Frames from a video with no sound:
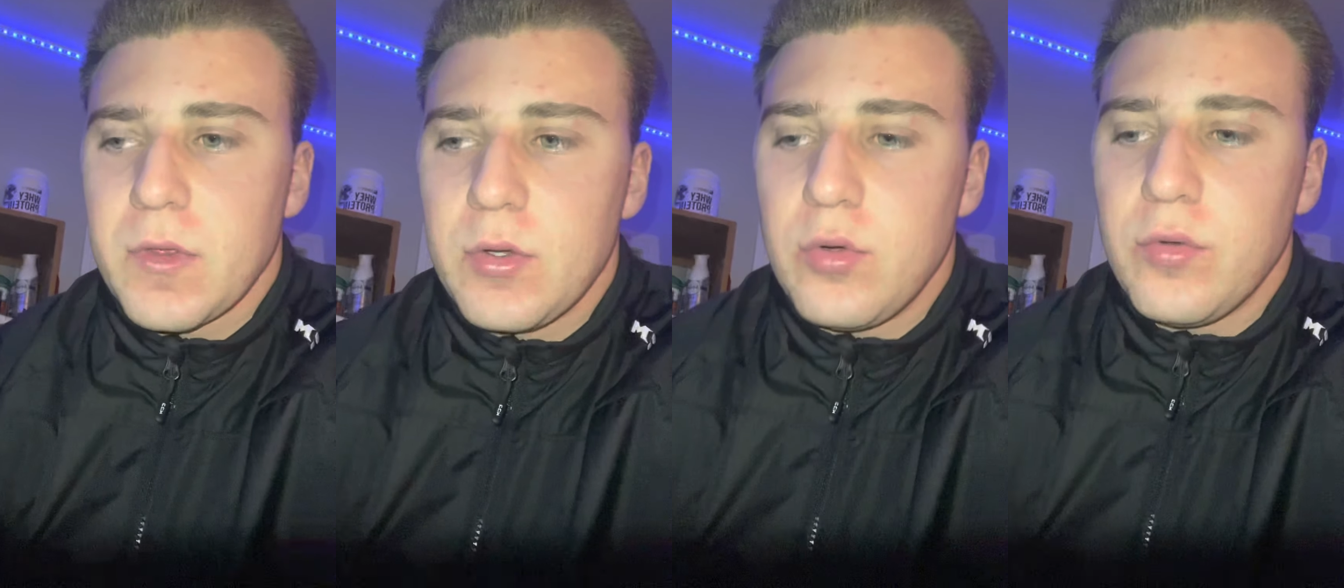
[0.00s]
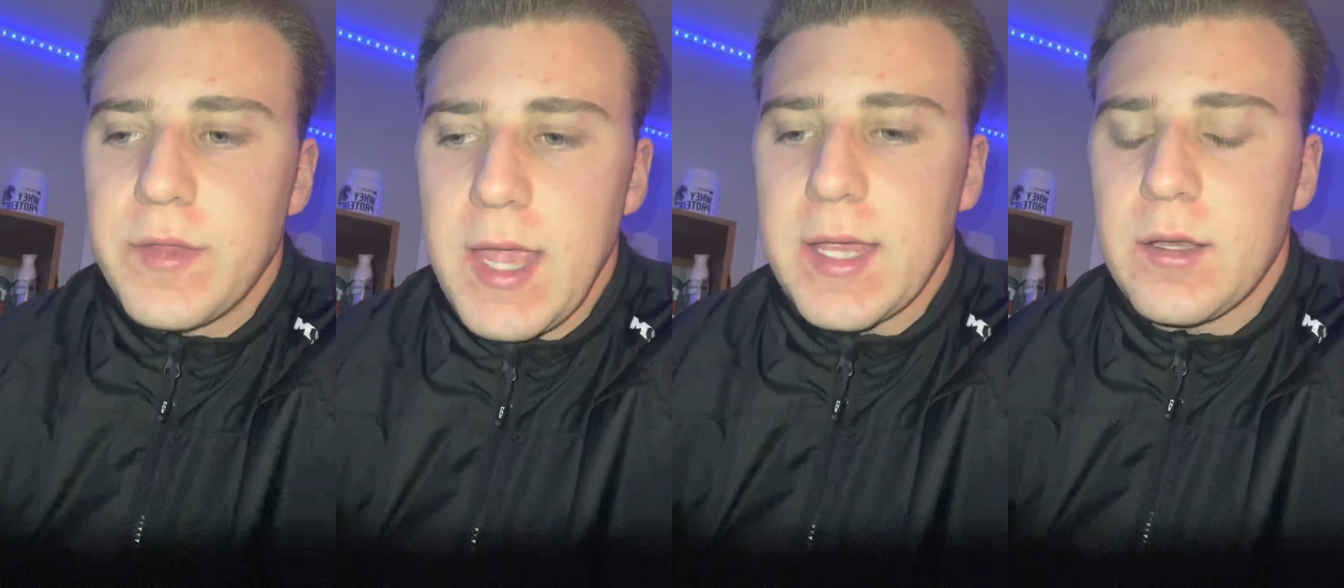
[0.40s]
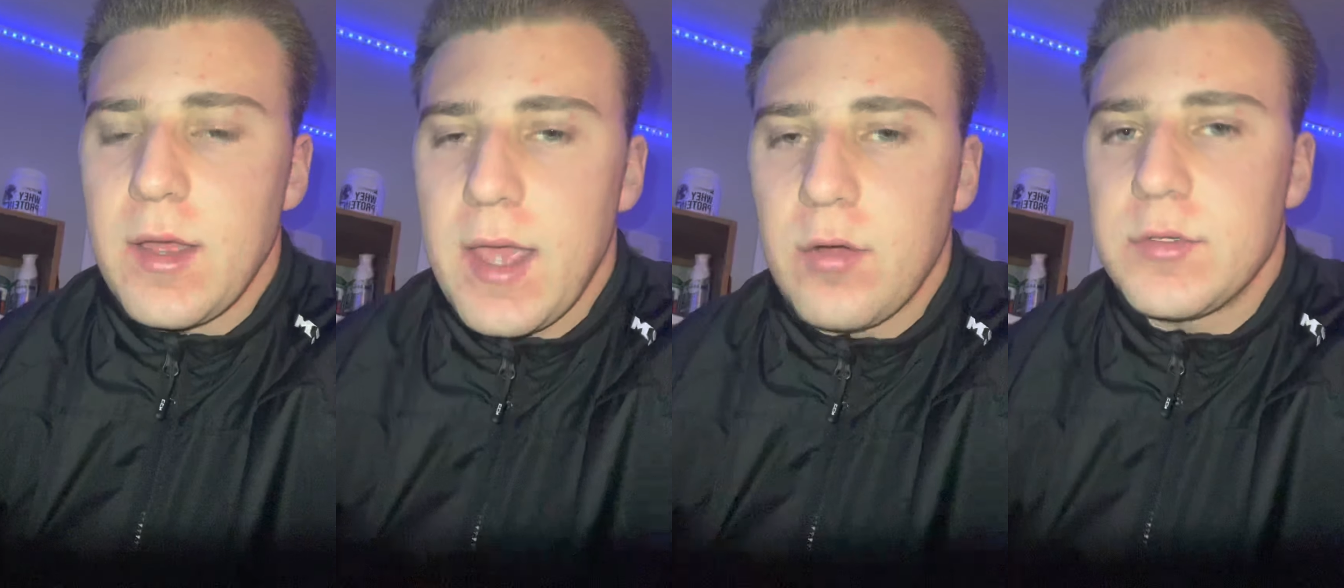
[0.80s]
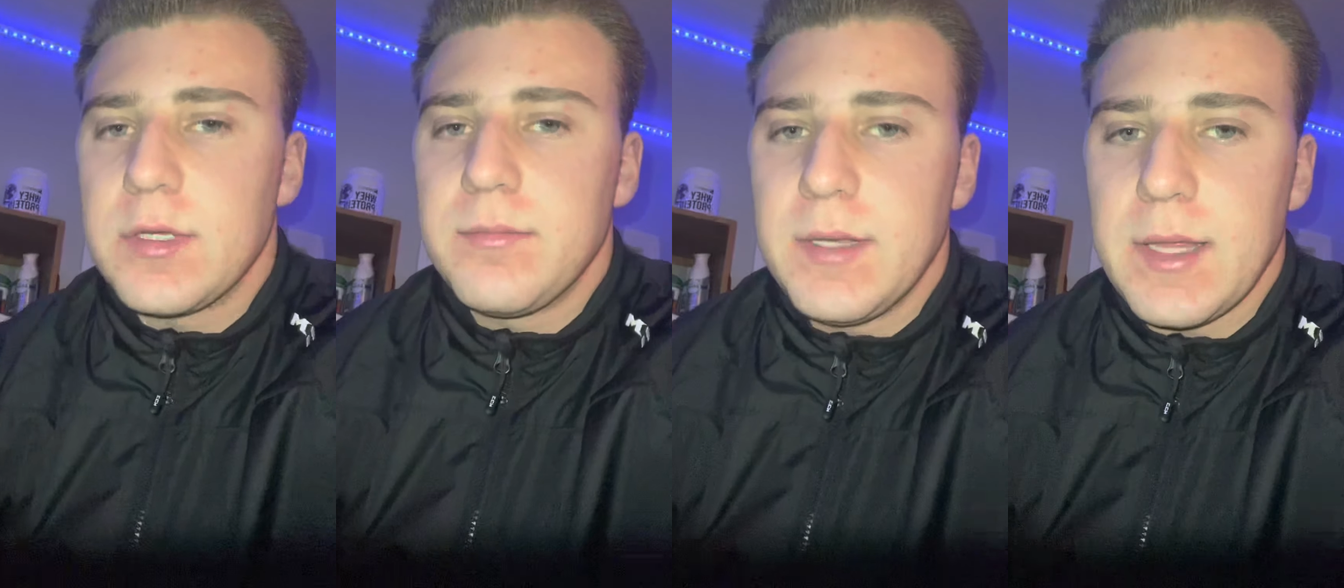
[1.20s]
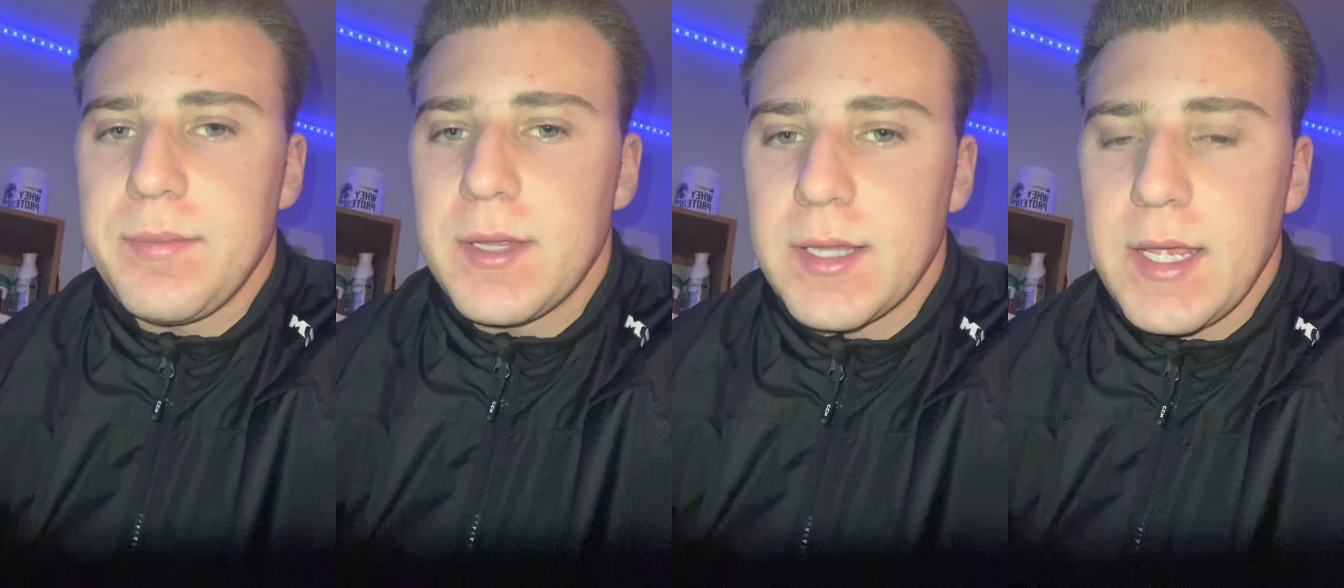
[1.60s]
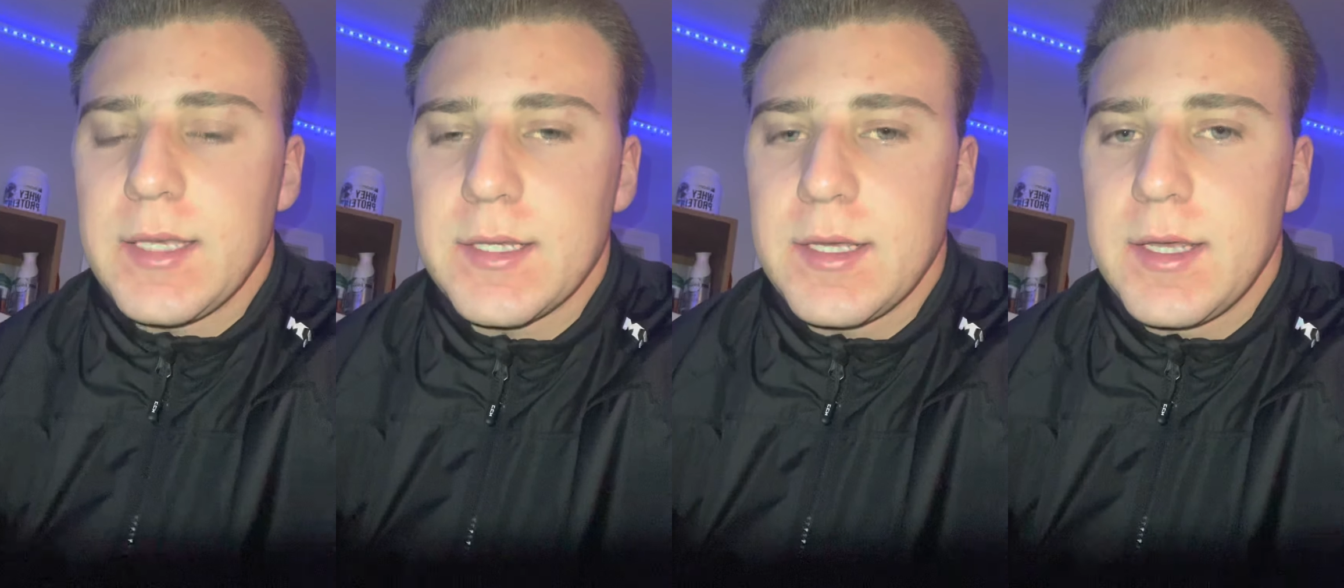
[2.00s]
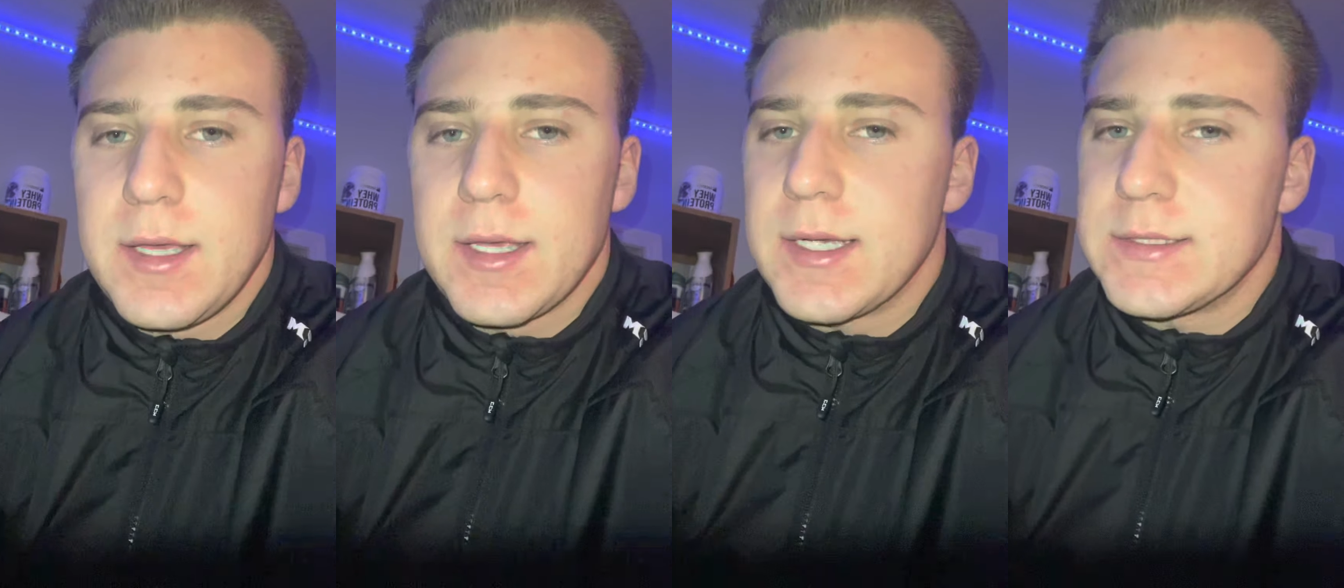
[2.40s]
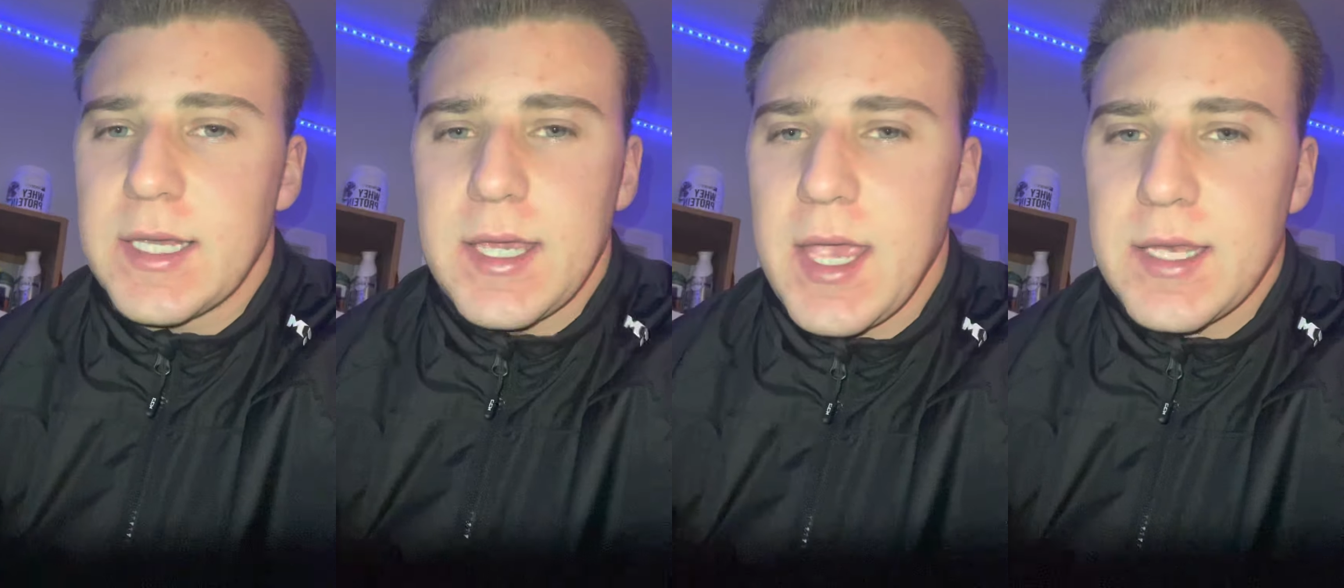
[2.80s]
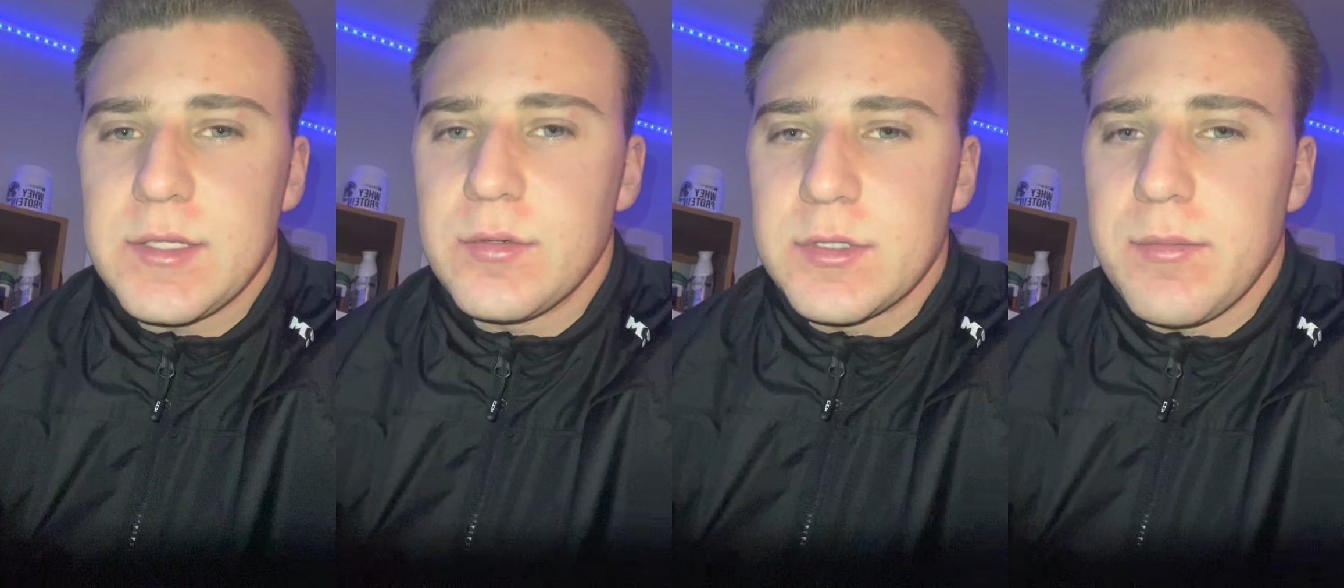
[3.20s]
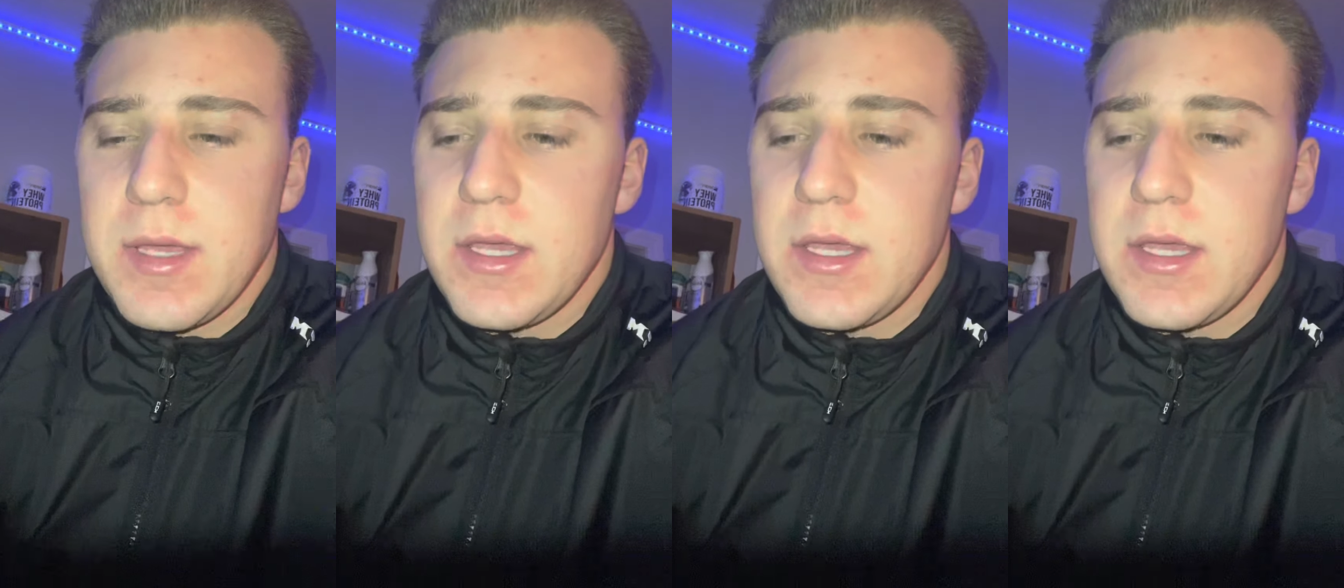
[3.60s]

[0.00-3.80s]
who they can out manipulate because they can't do it to me.